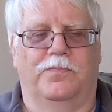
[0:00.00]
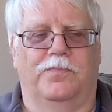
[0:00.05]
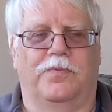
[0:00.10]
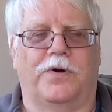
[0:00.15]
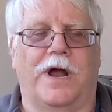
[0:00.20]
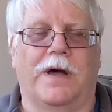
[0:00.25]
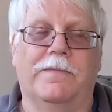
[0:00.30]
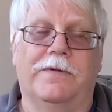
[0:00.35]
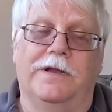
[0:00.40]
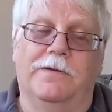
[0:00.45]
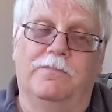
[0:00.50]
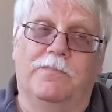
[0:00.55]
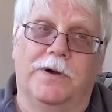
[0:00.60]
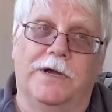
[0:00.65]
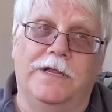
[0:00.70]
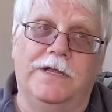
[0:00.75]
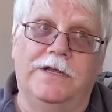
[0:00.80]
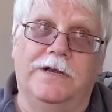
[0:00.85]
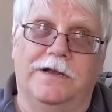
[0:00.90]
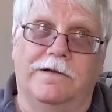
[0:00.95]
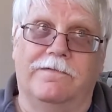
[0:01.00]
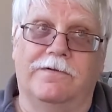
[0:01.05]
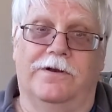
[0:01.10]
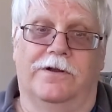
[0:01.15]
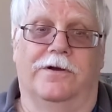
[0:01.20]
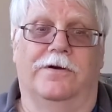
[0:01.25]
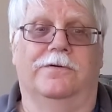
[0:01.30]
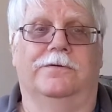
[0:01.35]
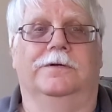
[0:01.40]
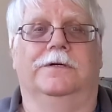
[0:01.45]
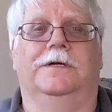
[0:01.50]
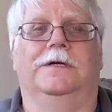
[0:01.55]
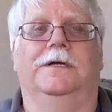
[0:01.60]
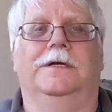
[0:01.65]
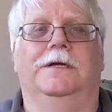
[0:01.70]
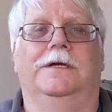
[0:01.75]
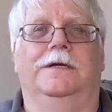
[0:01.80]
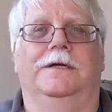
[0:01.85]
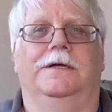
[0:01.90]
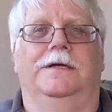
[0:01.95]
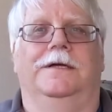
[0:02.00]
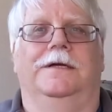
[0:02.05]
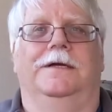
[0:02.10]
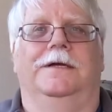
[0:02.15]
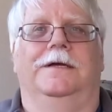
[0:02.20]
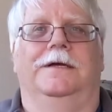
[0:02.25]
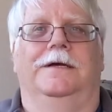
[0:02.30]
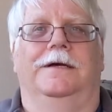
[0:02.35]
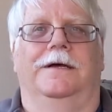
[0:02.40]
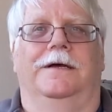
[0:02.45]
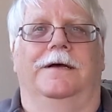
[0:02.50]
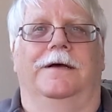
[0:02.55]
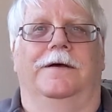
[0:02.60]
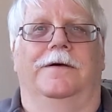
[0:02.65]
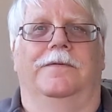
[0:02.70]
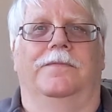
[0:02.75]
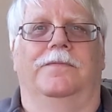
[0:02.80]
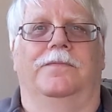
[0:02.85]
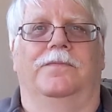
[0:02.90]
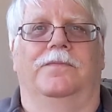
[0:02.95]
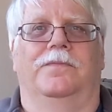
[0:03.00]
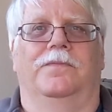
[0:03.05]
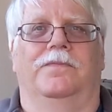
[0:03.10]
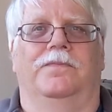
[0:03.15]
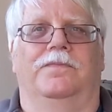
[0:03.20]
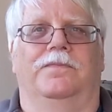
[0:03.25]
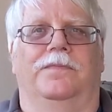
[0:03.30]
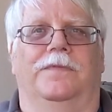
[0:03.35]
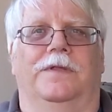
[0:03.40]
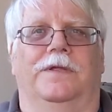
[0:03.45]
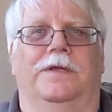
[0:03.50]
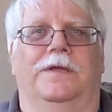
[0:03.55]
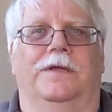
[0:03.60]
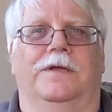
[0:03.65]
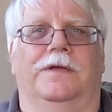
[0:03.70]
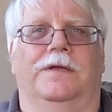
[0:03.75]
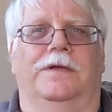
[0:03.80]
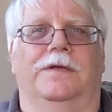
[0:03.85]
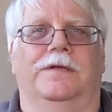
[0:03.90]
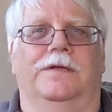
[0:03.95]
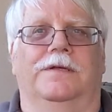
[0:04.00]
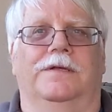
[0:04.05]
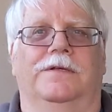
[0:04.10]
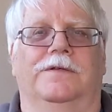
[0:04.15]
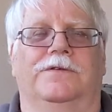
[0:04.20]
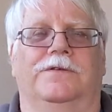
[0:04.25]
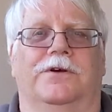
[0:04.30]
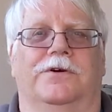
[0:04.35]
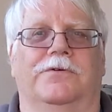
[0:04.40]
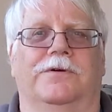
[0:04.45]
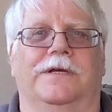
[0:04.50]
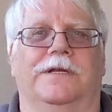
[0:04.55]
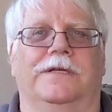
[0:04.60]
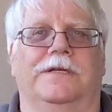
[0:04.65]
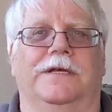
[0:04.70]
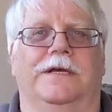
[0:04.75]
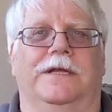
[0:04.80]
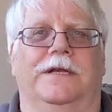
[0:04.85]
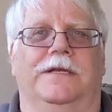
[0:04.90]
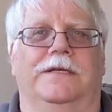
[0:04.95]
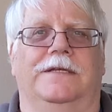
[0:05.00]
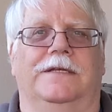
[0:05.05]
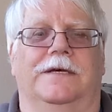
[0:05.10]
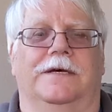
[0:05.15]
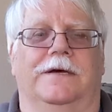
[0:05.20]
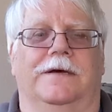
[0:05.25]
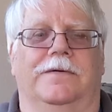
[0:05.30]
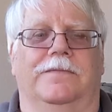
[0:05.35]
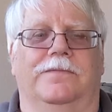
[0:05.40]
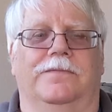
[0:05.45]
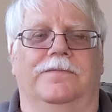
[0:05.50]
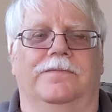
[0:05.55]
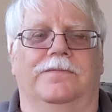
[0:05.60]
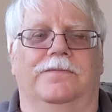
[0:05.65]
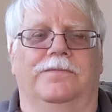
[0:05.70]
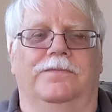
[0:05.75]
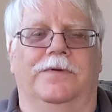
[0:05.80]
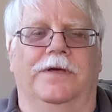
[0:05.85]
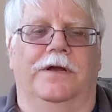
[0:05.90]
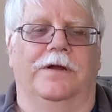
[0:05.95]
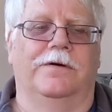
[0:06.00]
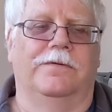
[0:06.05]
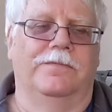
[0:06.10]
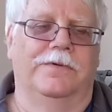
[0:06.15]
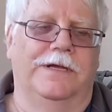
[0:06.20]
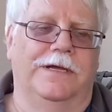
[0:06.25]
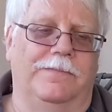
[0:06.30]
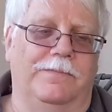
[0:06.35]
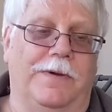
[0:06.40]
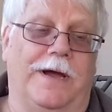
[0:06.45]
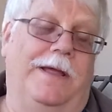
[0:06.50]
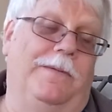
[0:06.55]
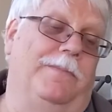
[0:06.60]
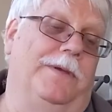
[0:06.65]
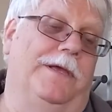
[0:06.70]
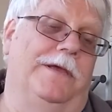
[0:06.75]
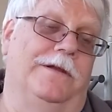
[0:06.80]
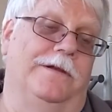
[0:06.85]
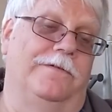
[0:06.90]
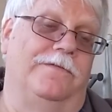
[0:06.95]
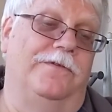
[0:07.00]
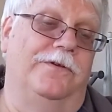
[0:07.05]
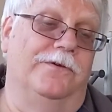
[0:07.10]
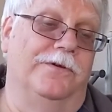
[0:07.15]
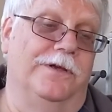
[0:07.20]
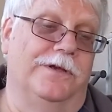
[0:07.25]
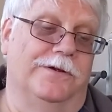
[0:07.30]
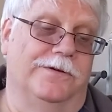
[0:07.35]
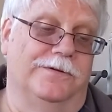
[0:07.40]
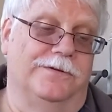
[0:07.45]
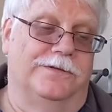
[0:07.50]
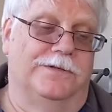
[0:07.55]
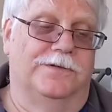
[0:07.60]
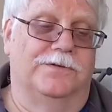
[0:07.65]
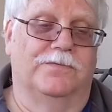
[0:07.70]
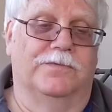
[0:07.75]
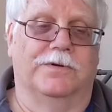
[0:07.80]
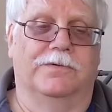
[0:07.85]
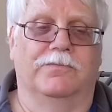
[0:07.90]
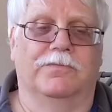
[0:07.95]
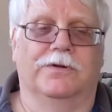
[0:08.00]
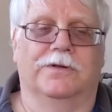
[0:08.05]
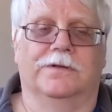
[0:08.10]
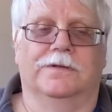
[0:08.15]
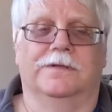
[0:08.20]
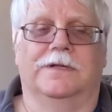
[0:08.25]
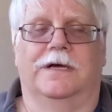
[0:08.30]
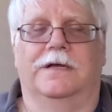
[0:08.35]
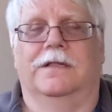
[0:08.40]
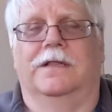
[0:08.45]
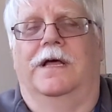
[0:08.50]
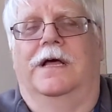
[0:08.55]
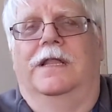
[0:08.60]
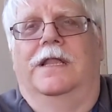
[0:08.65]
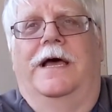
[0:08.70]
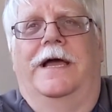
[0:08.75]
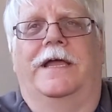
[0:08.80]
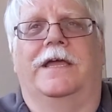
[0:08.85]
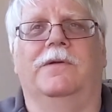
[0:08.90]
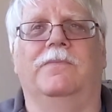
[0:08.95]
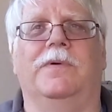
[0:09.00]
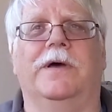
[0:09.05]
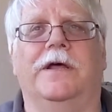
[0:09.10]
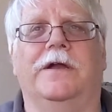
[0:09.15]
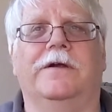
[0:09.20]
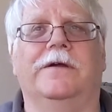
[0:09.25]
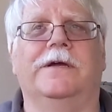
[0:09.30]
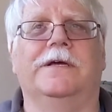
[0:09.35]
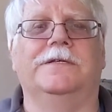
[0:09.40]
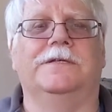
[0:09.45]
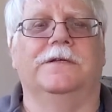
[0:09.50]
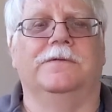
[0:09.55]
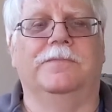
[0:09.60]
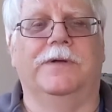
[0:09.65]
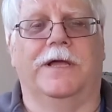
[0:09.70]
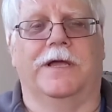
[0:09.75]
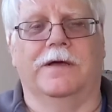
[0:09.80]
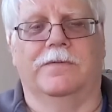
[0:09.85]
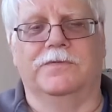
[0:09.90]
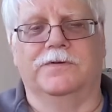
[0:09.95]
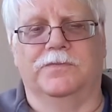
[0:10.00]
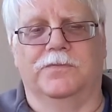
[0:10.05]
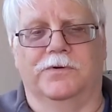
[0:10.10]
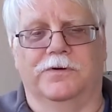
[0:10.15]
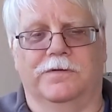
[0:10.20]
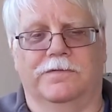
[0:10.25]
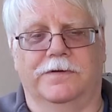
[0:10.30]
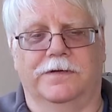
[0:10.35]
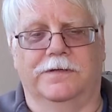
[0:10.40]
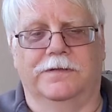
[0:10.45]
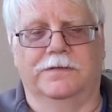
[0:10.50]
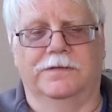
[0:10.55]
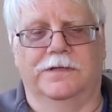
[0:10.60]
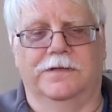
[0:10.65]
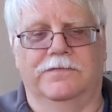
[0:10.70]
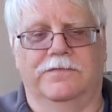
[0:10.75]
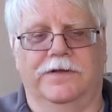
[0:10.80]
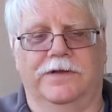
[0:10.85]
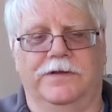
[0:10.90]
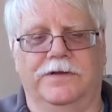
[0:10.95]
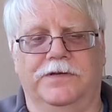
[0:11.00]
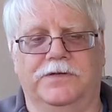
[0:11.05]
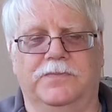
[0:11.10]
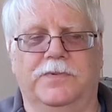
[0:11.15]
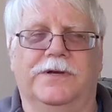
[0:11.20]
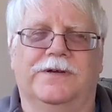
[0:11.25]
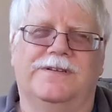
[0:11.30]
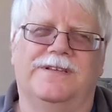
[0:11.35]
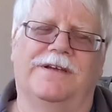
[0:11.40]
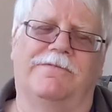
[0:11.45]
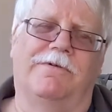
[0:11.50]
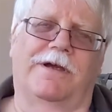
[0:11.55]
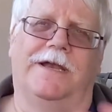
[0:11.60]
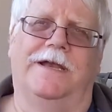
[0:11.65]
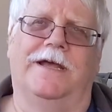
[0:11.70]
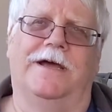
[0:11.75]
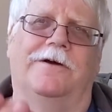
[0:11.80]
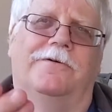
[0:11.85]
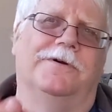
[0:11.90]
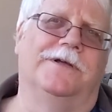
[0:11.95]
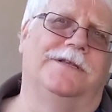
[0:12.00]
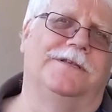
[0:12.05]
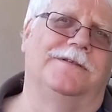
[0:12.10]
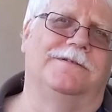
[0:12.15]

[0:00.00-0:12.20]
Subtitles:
prominent, but you never know. Um, so it might be in a few years this one I'll like it better as it becomes more of a vintage beer. Say right now